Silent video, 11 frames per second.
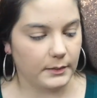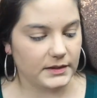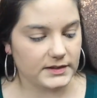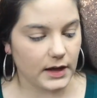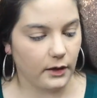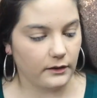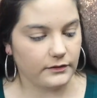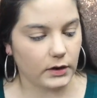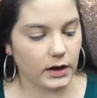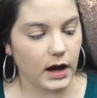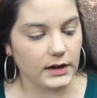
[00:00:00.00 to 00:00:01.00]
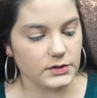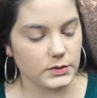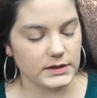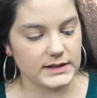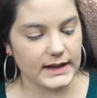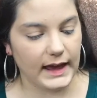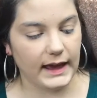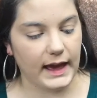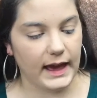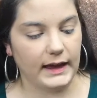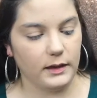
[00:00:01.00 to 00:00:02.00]
So for contour today,
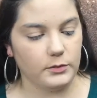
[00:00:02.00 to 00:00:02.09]
I